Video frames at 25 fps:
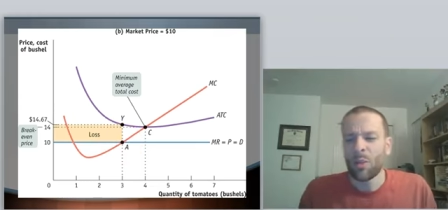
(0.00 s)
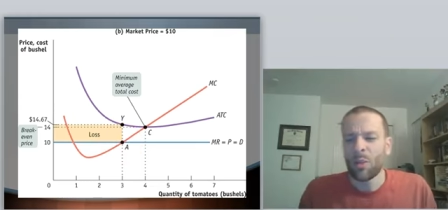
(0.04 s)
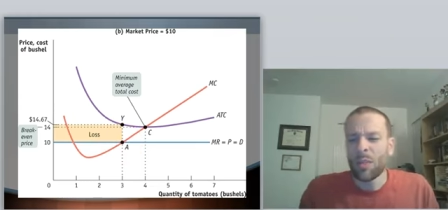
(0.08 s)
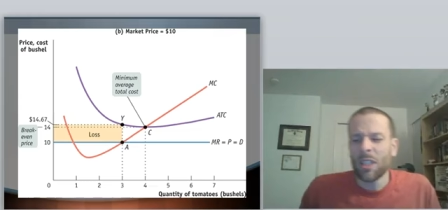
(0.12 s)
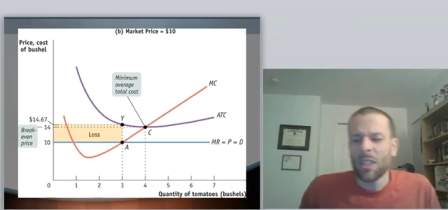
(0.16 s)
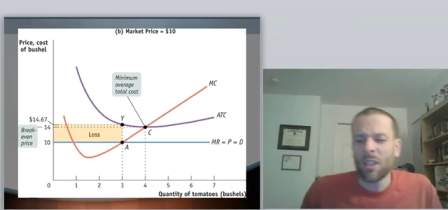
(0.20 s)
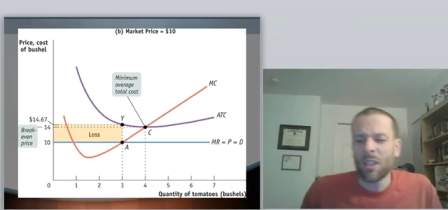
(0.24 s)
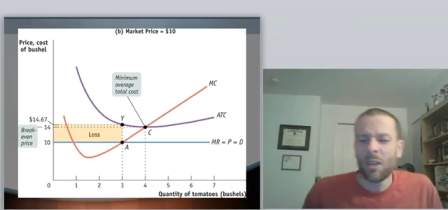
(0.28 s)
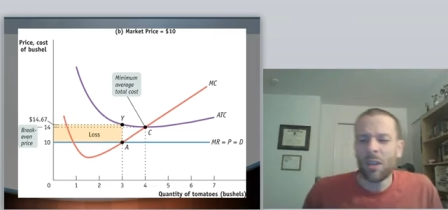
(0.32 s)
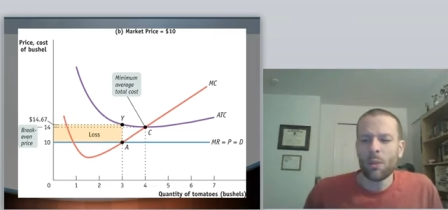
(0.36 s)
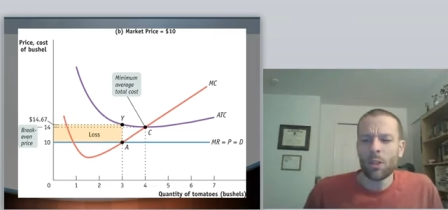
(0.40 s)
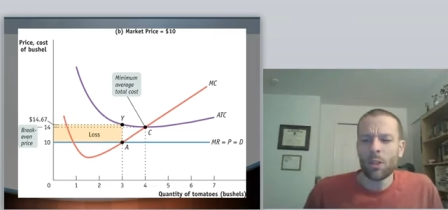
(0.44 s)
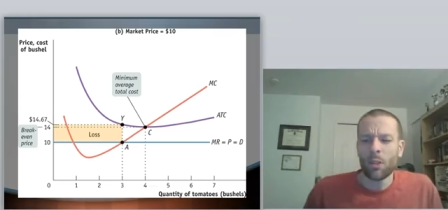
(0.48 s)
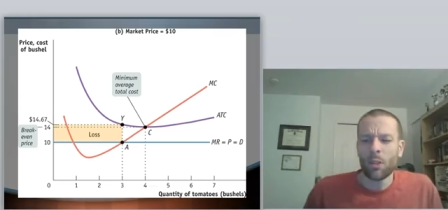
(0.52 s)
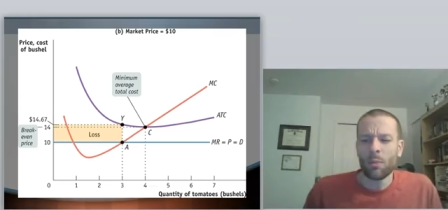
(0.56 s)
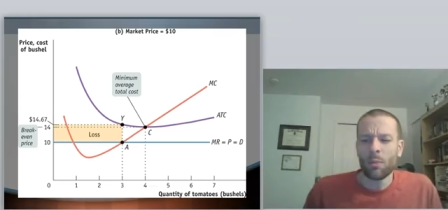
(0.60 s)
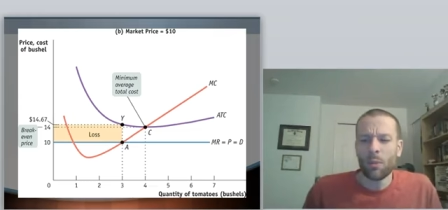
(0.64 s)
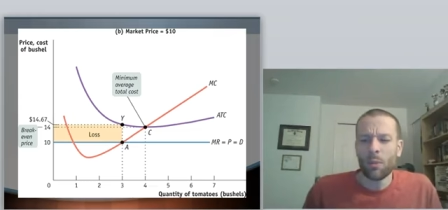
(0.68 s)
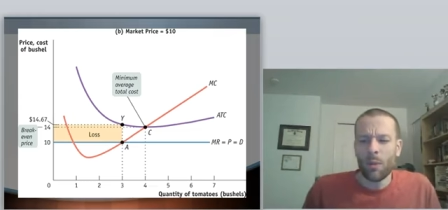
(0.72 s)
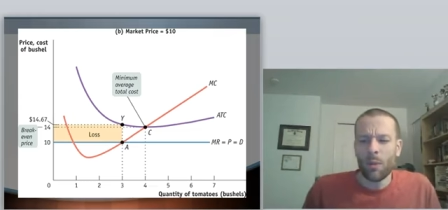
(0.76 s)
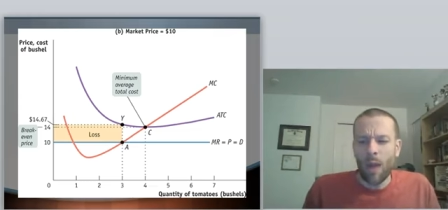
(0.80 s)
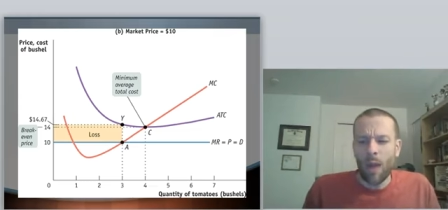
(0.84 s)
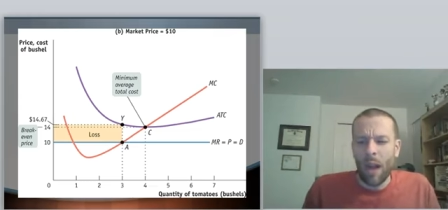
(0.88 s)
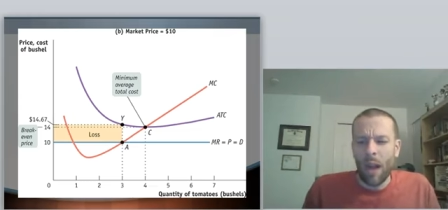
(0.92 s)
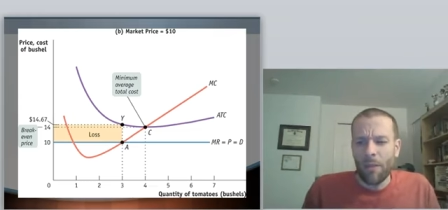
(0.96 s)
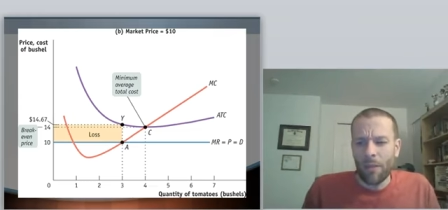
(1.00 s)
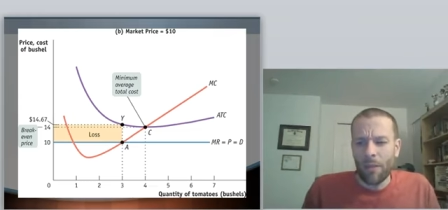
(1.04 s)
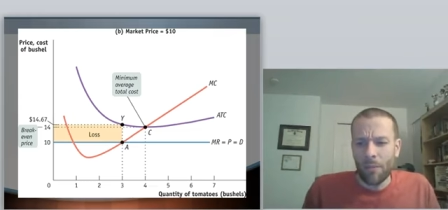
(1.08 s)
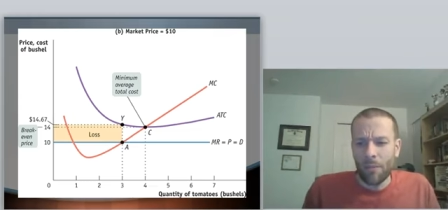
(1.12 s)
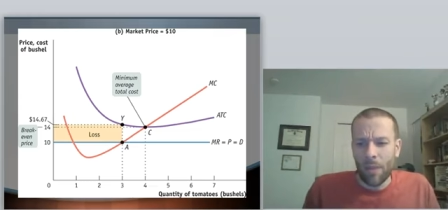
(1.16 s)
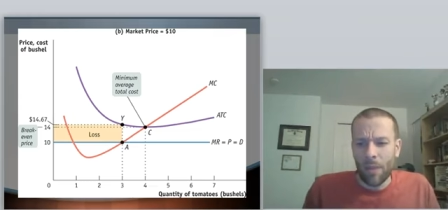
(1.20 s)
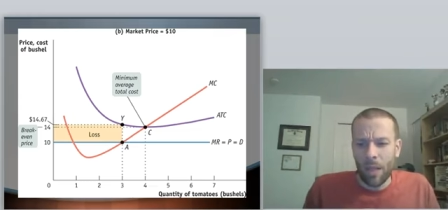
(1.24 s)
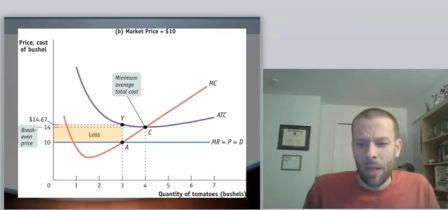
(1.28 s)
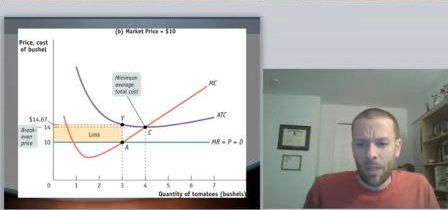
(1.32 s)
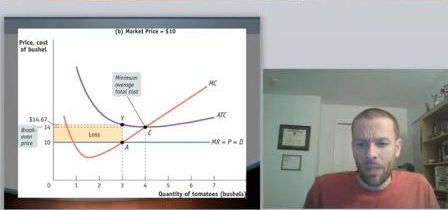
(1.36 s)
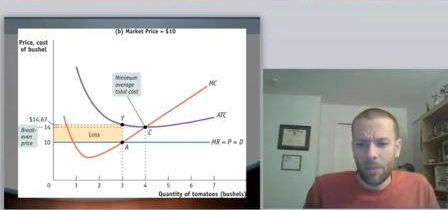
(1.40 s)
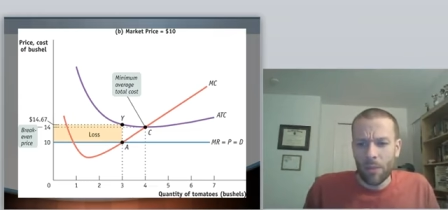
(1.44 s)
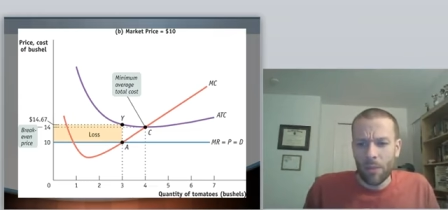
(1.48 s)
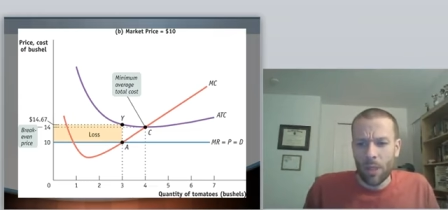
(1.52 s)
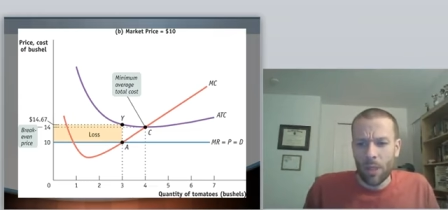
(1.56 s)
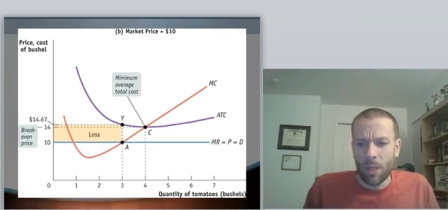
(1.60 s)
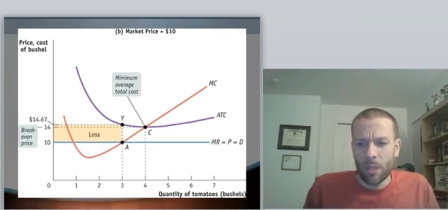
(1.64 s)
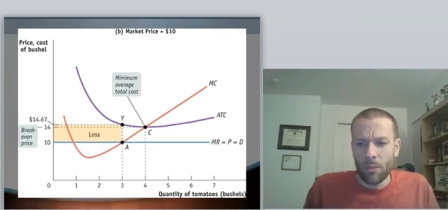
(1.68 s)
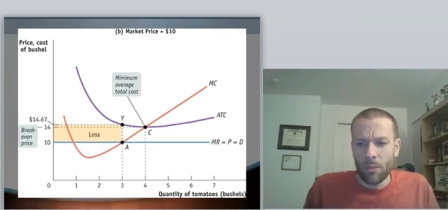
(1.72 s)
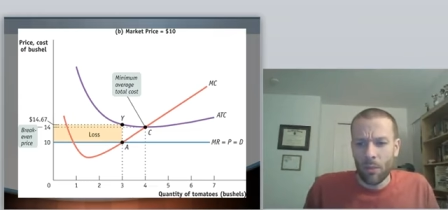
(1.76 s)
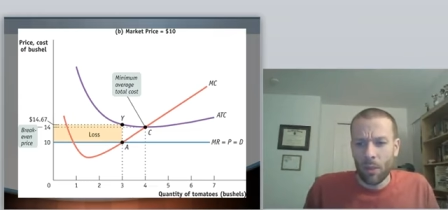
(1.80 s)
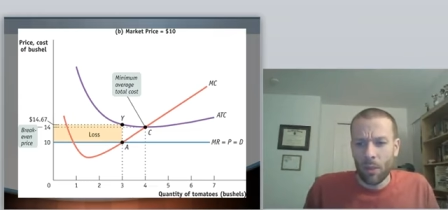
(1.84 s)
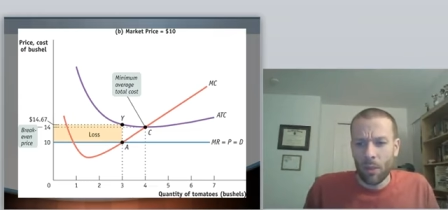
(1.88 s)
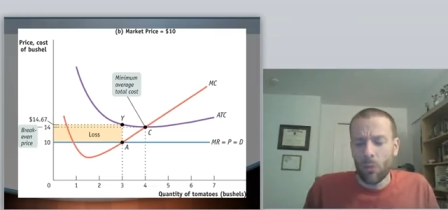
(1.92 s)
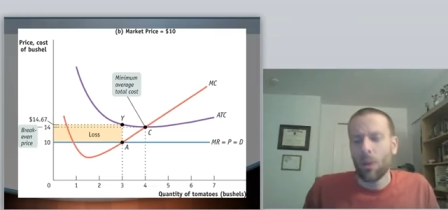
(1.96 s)
we said that was our profit
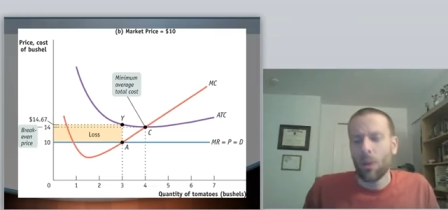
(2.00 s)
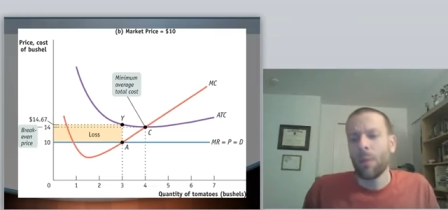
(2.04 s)
maximizing point.